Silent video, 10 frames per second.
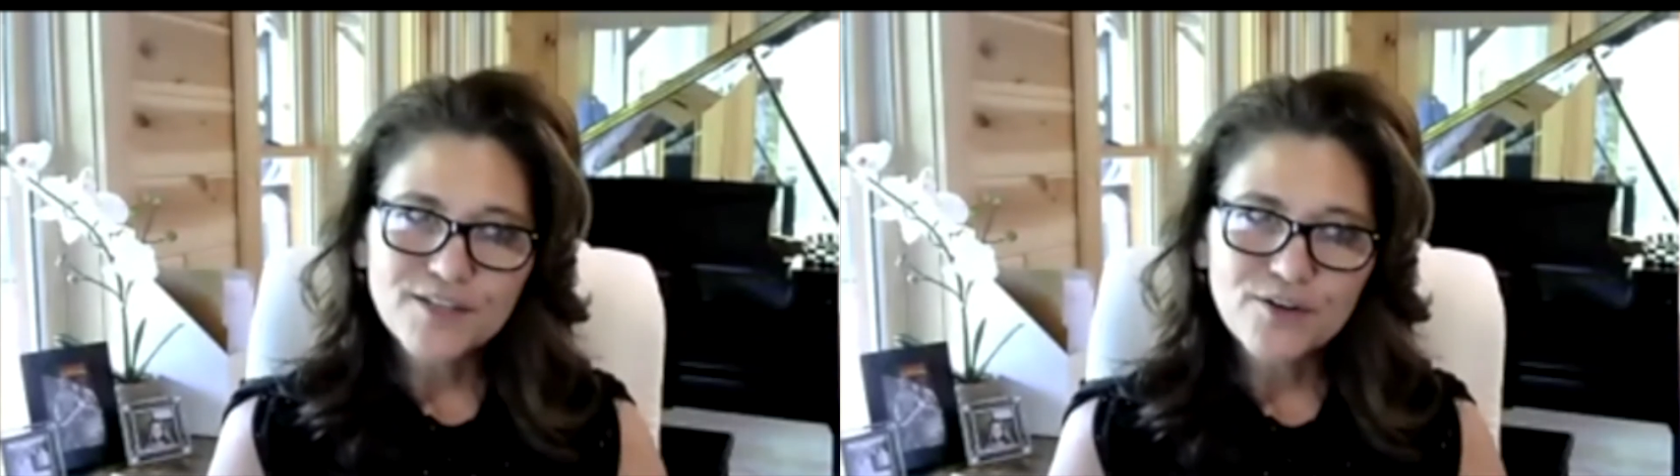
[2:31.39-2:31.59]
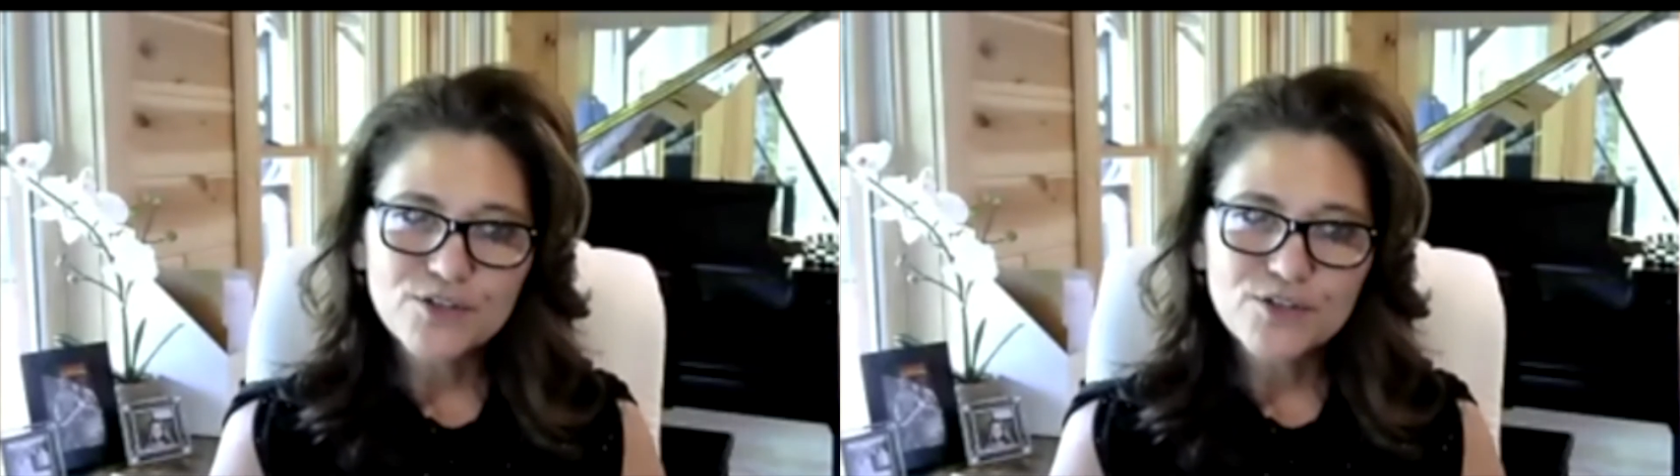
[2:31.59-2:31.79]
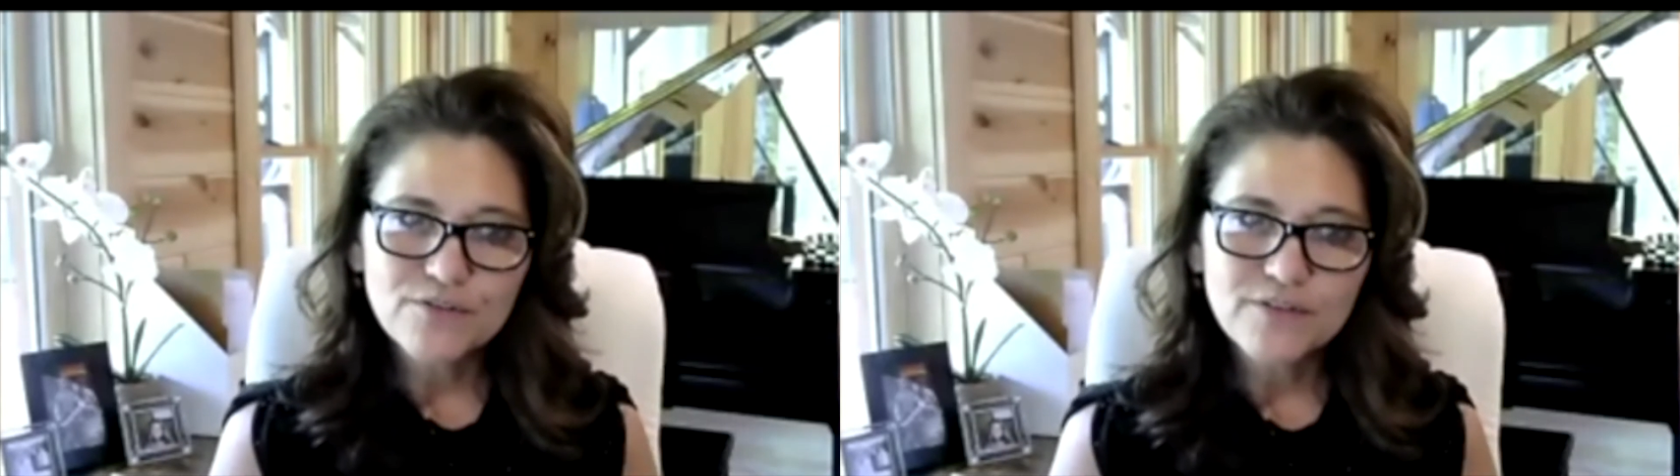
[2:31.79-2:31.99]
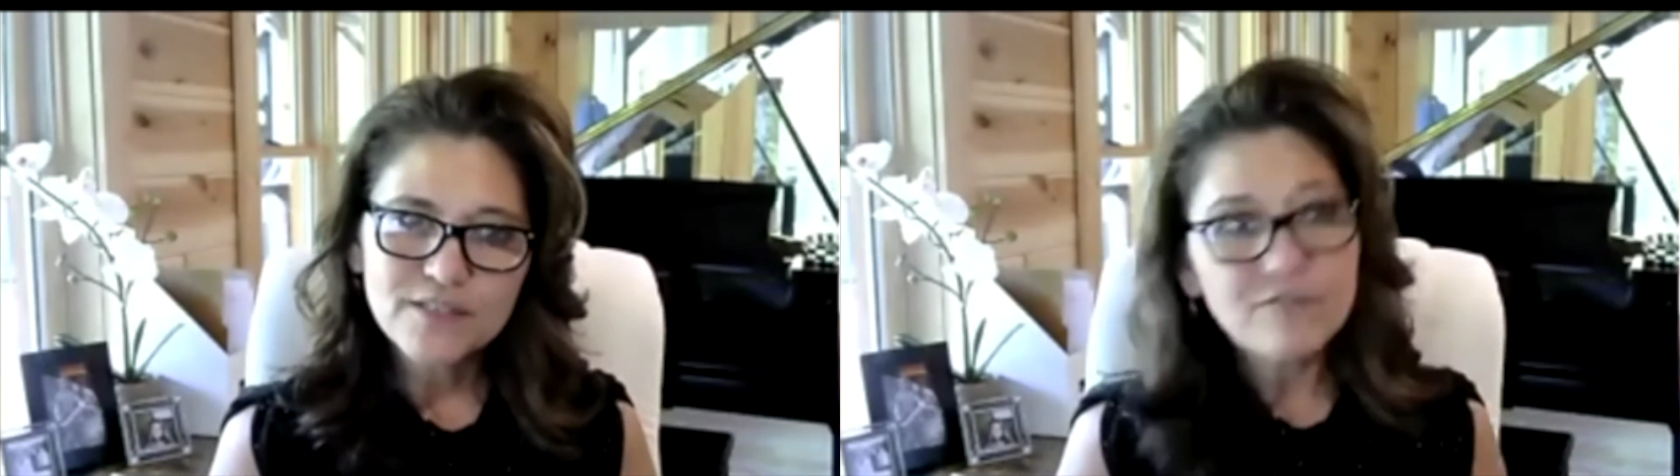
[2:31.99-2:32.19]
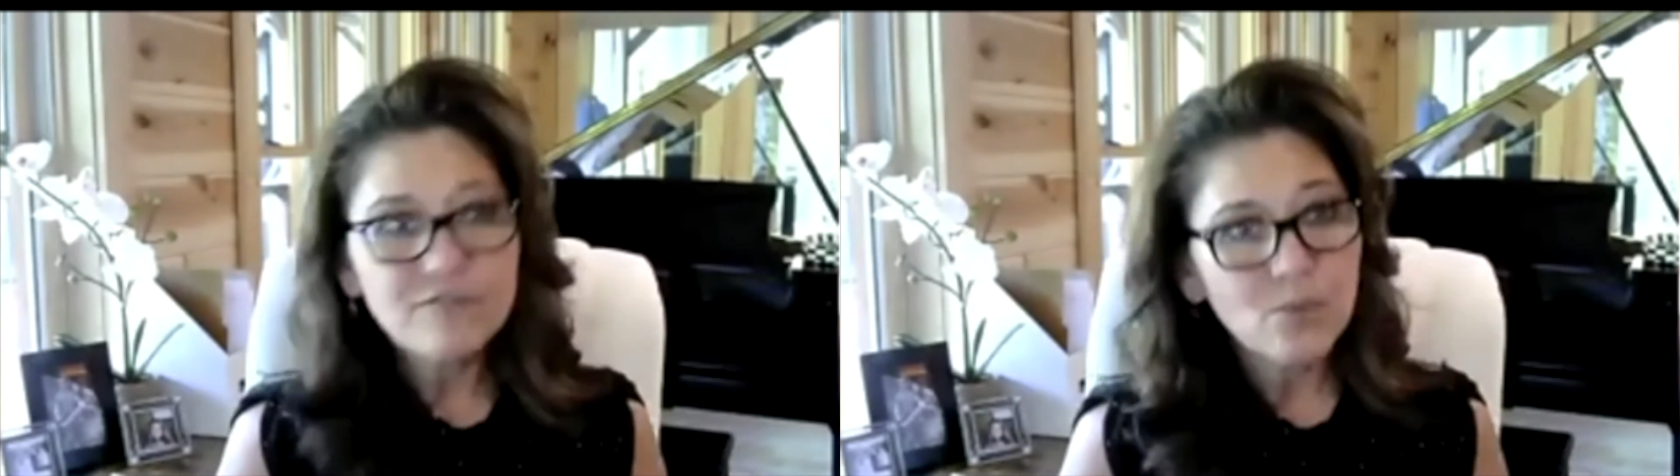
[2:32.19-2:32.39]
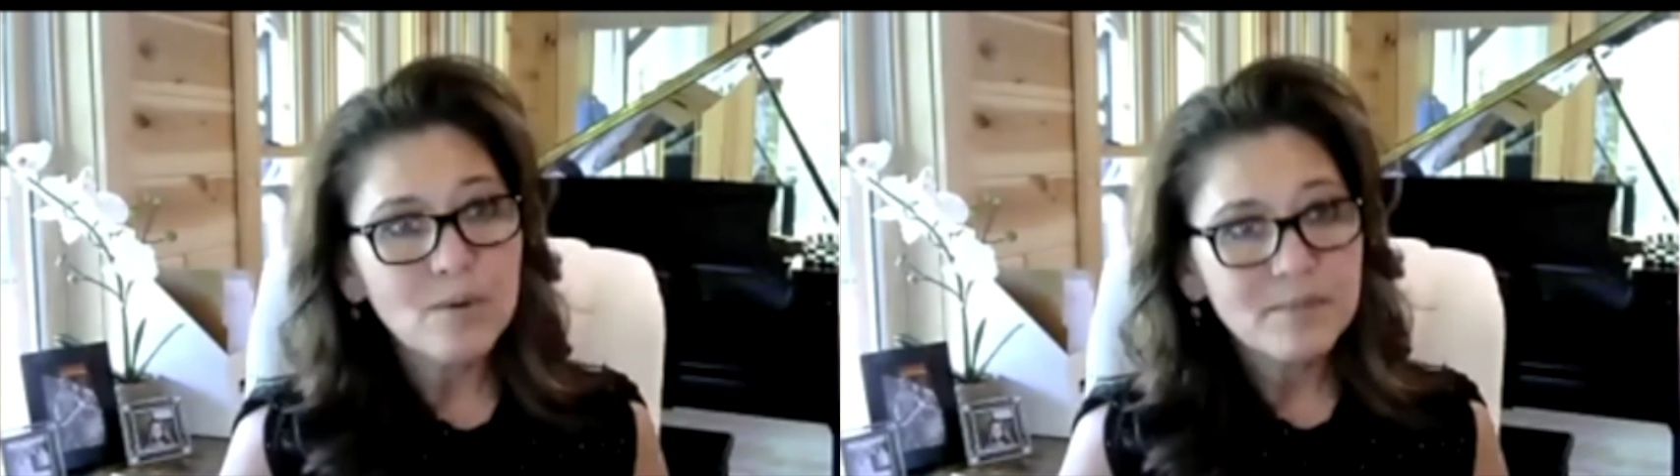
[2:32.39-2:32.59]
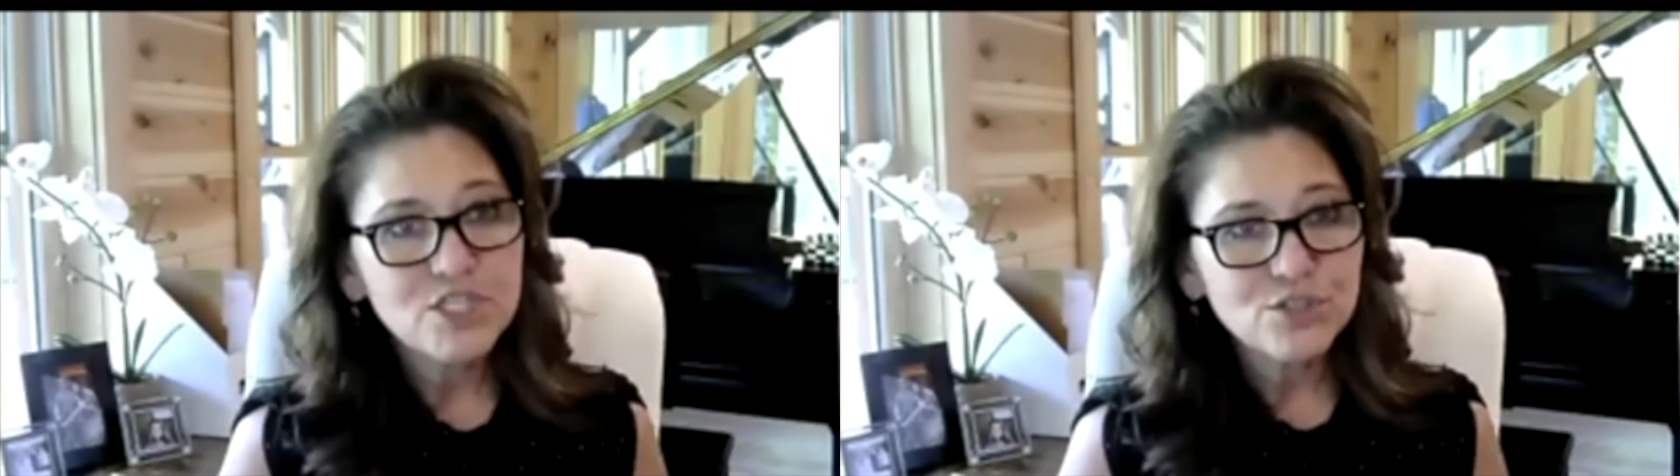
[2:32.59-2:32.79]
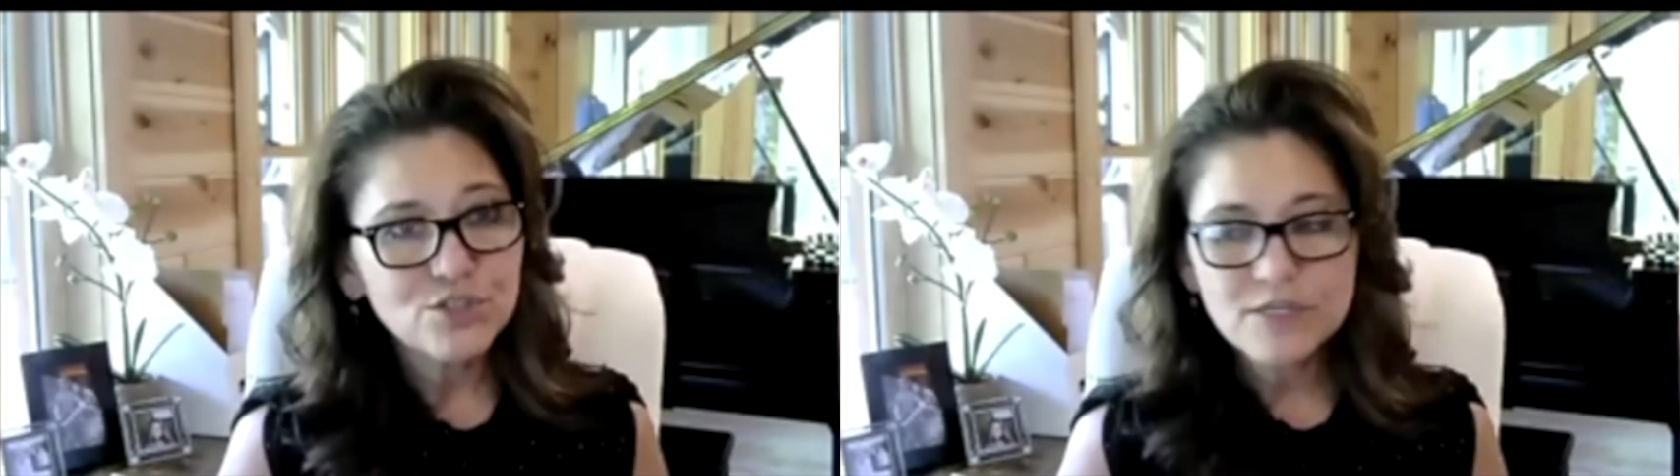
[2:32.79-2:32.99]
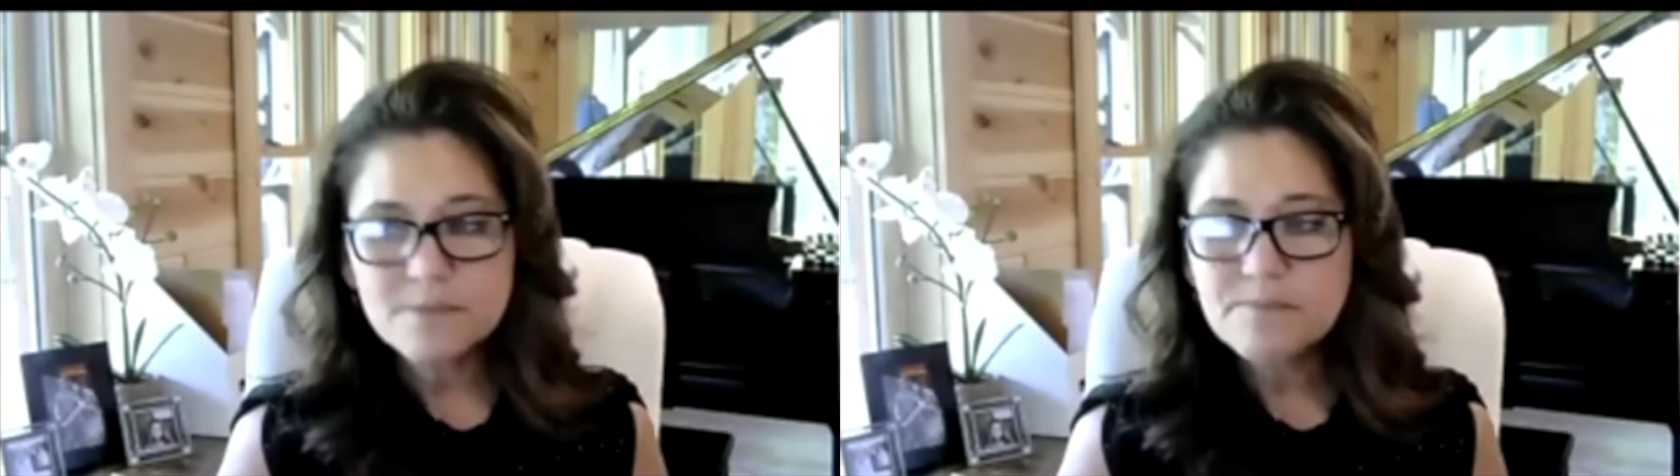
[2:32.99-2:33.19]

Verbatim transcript: service for the women's children,